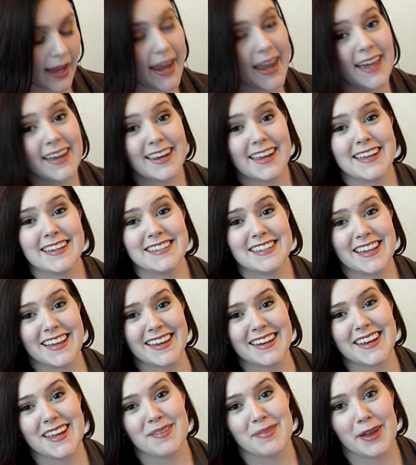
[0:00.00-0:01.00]
And he
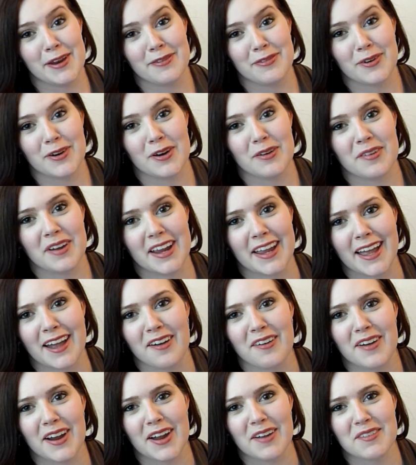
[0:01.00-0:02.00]
did. He paid for a ring
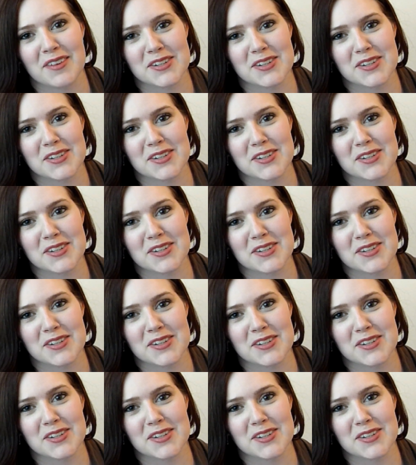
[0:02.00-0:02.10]
outright,